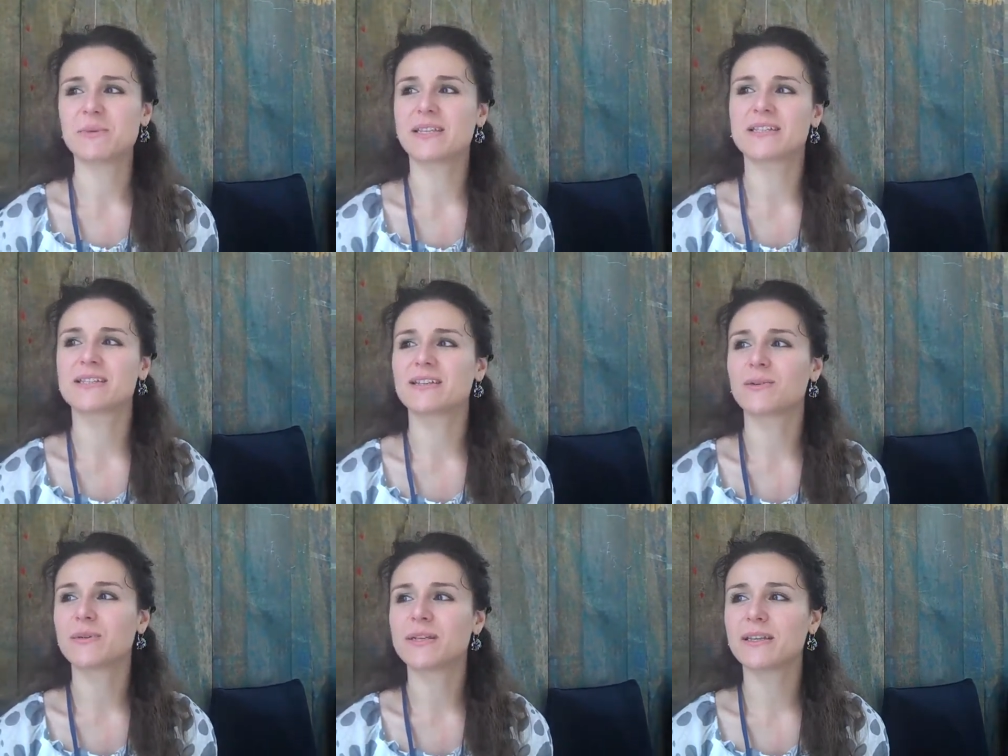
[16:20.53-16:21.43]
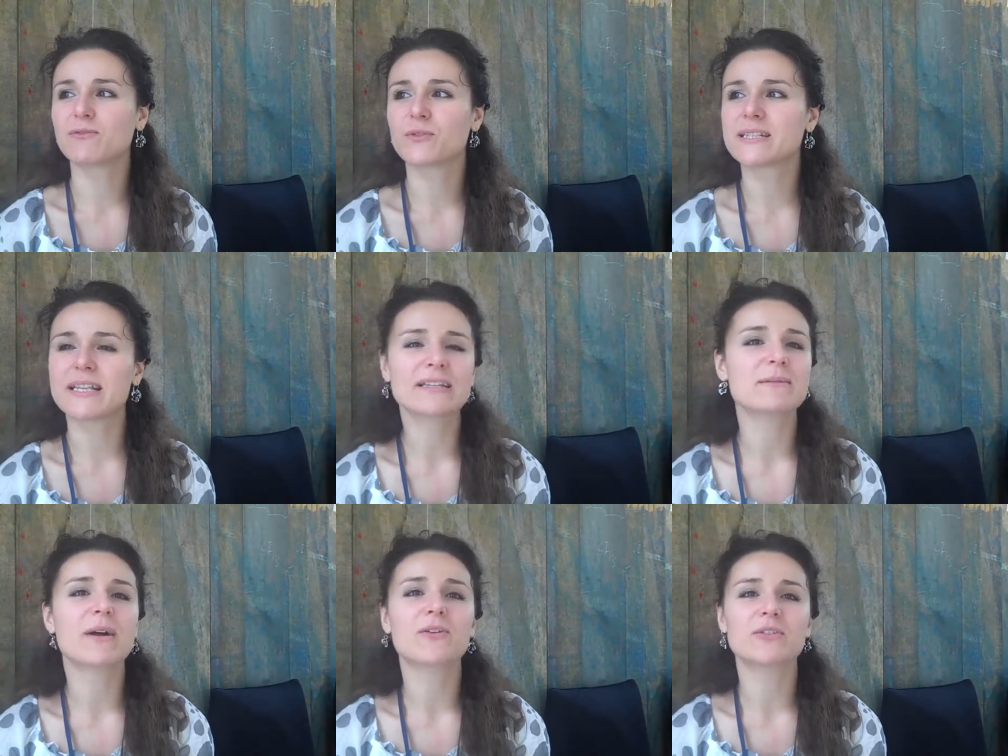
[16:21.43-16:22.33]
Because we, if we send
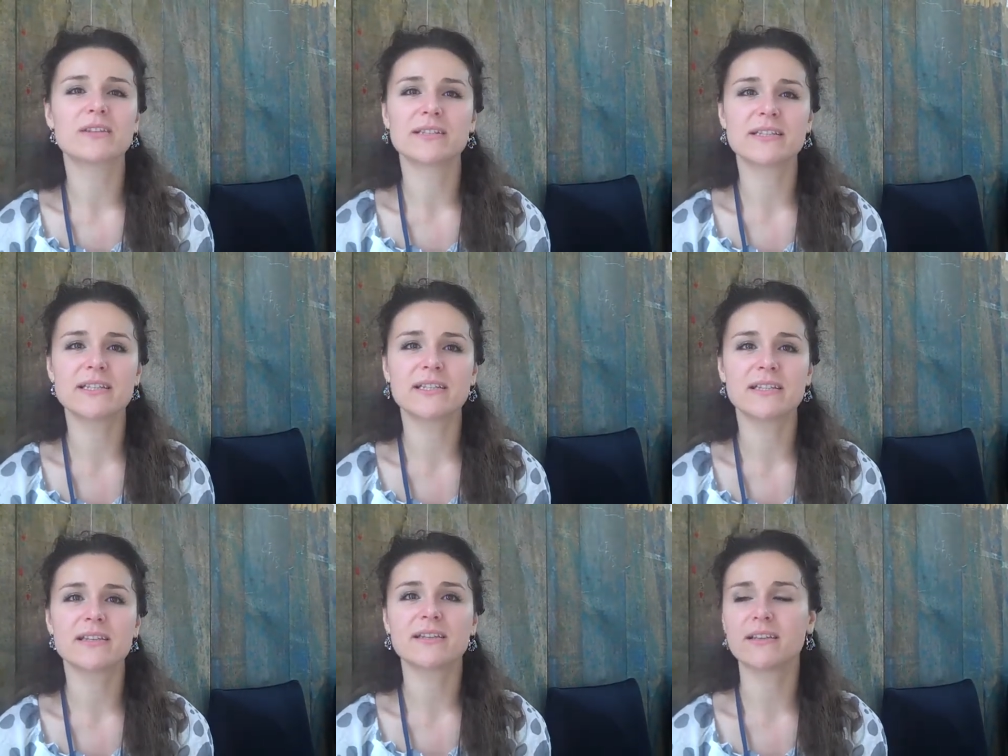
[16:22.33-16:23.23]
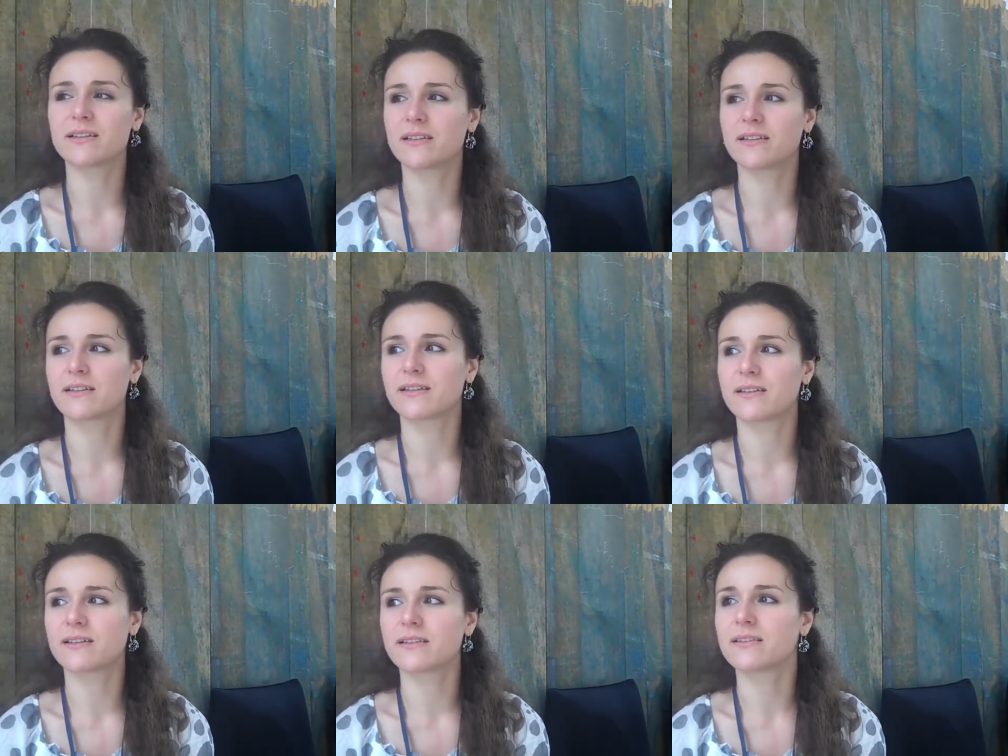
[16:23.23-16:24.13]
them out in the city uh,
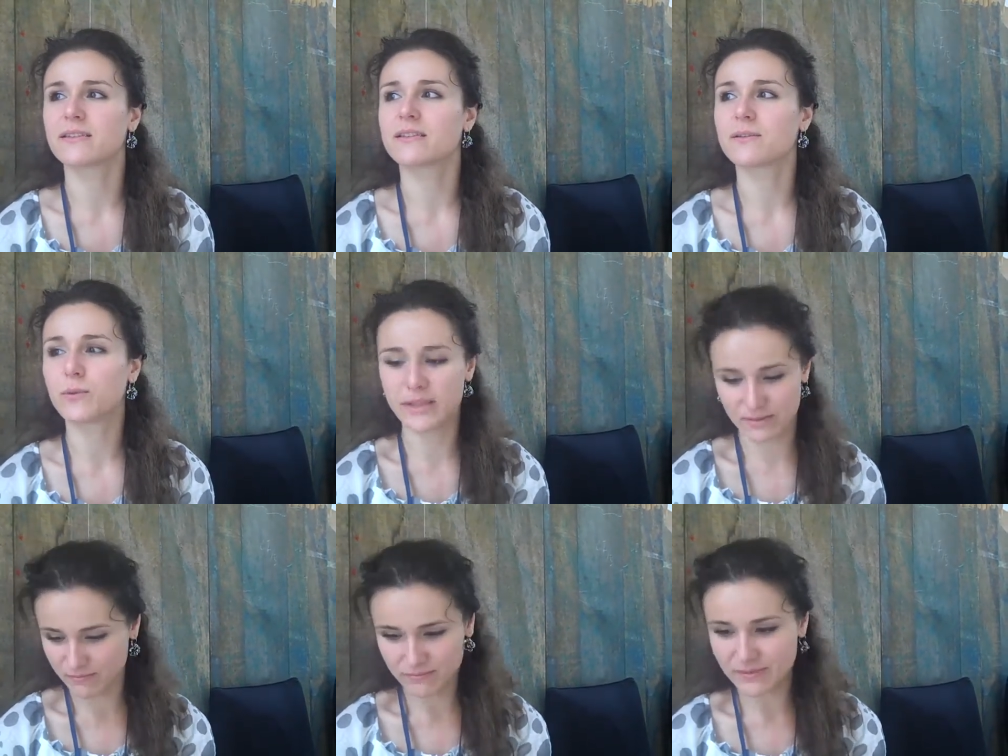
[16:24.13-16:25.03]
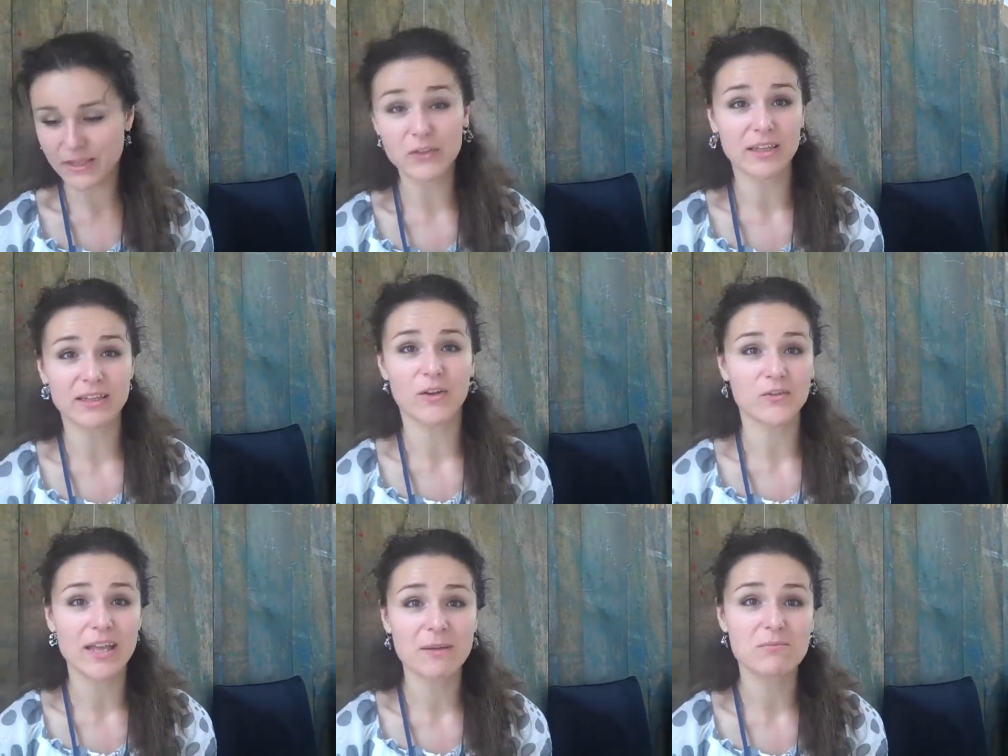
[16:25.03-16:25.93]
with nothing
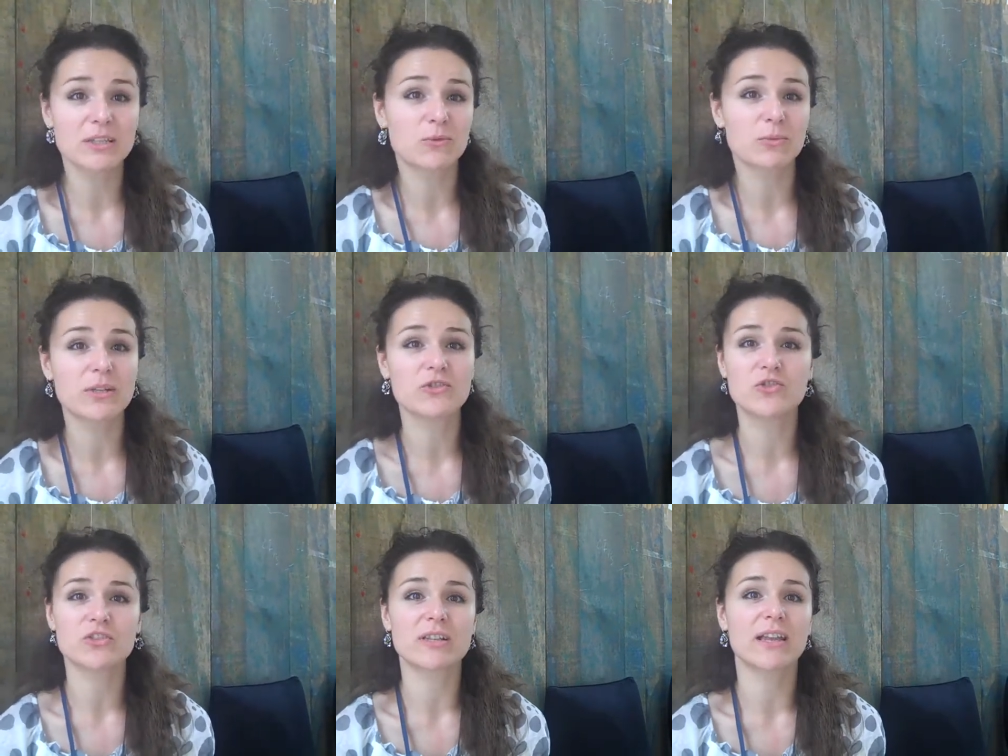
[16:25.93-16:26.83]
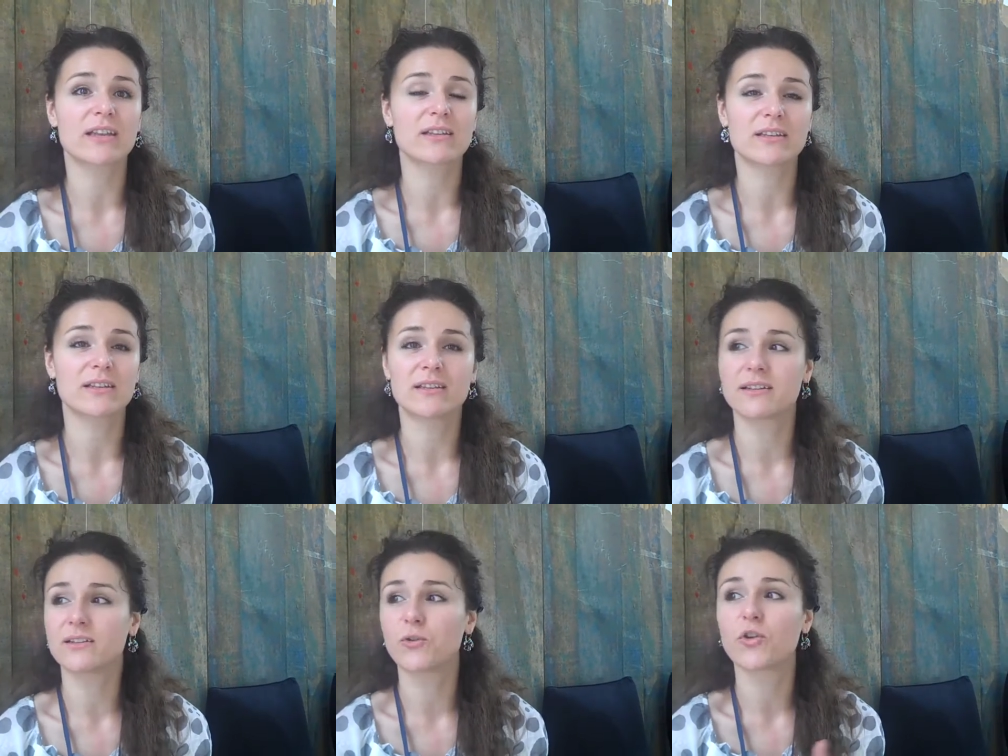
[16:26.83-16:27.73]
on them, it will be just like a,
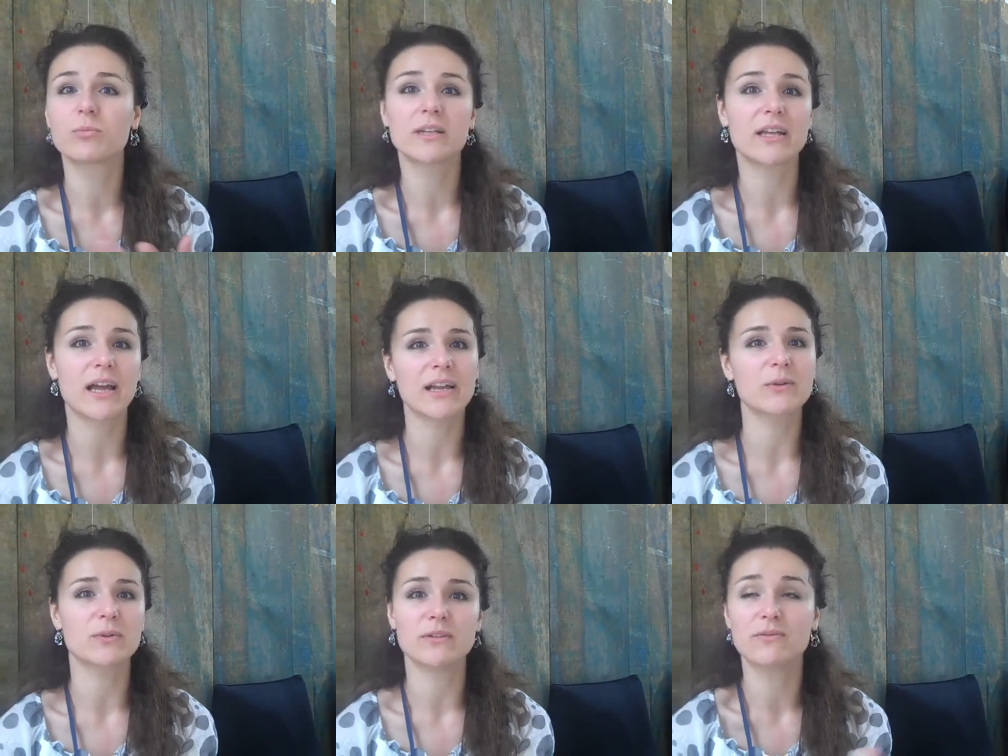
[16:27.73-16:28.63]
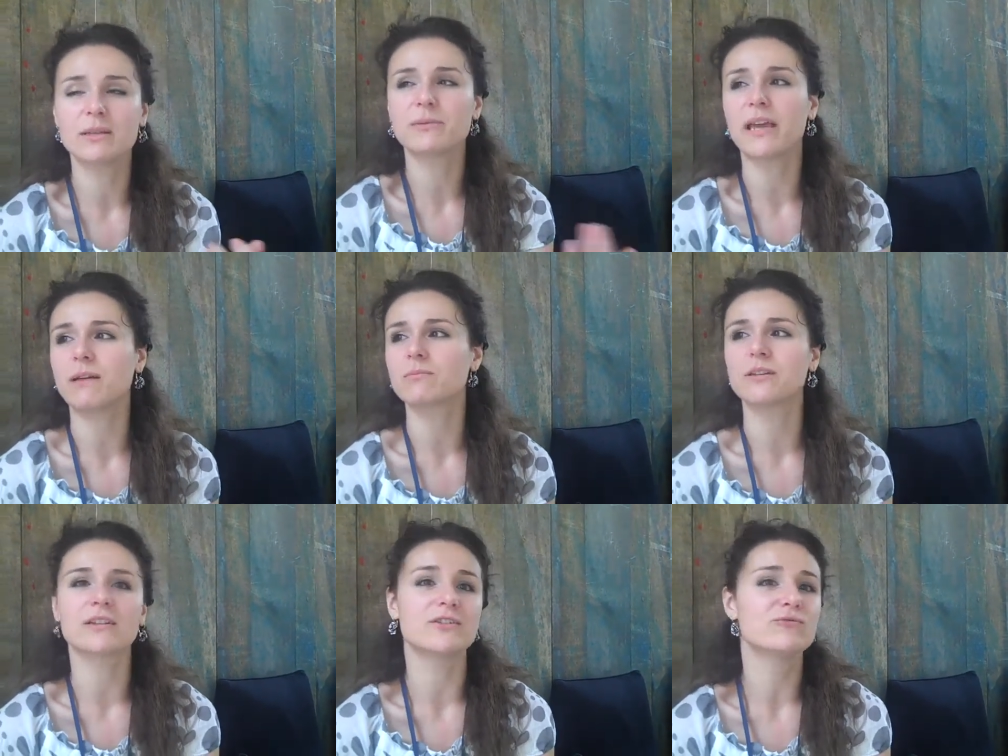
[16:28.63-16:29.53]
a normal guy with a flip cam
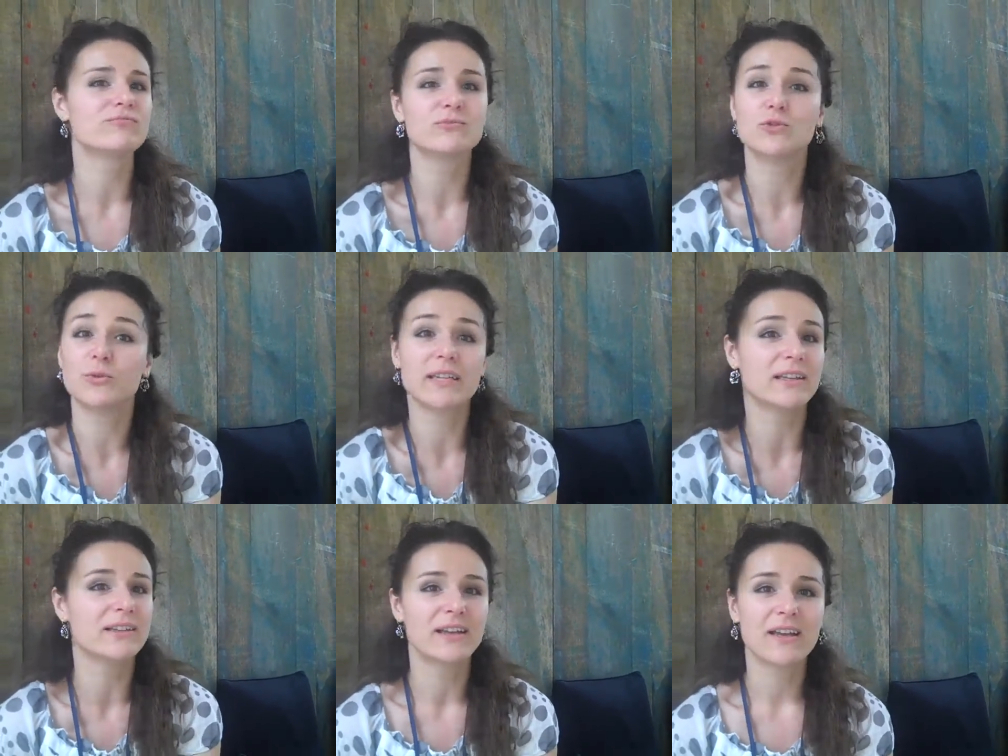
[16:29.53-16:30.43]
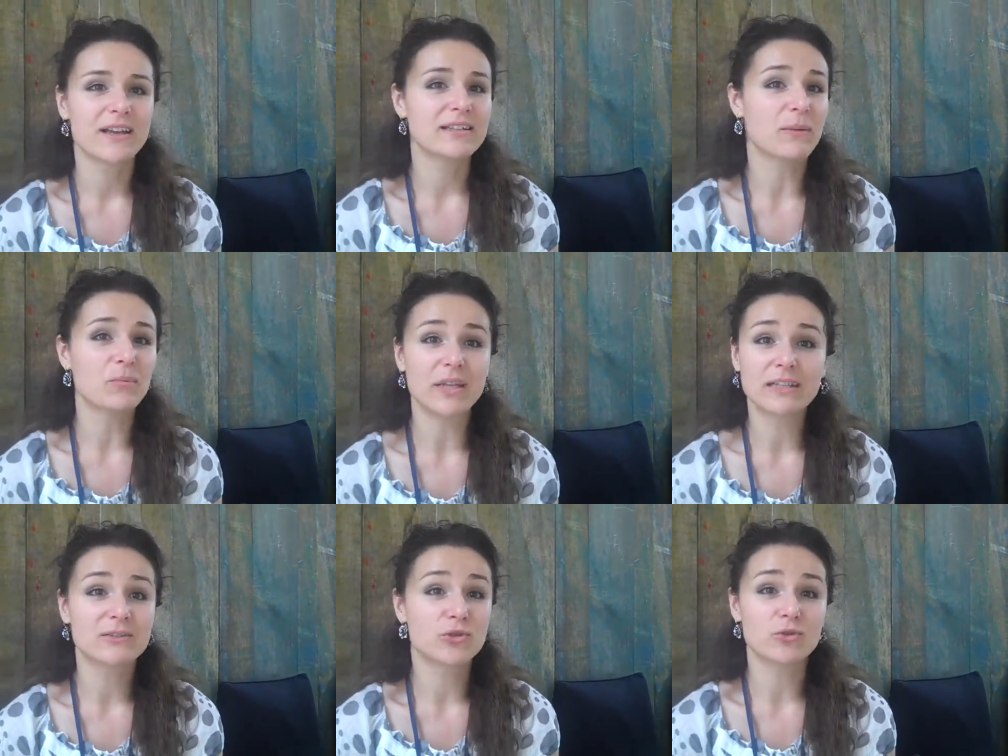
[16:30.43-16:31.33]
uh, doing something,
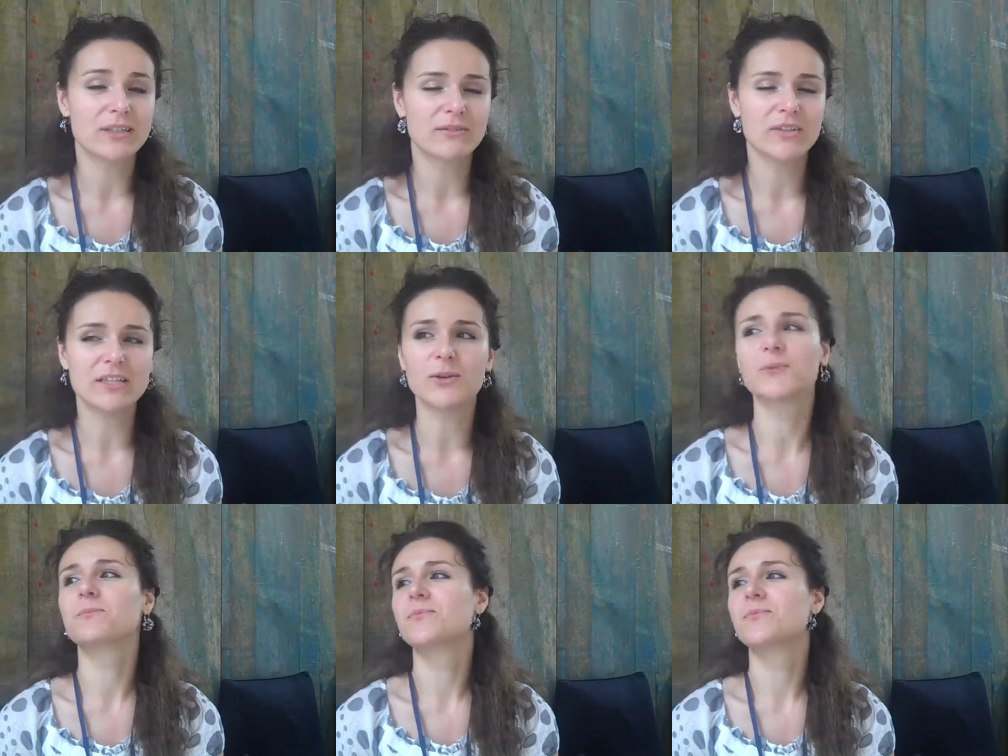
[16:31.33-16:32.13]
shooting a video.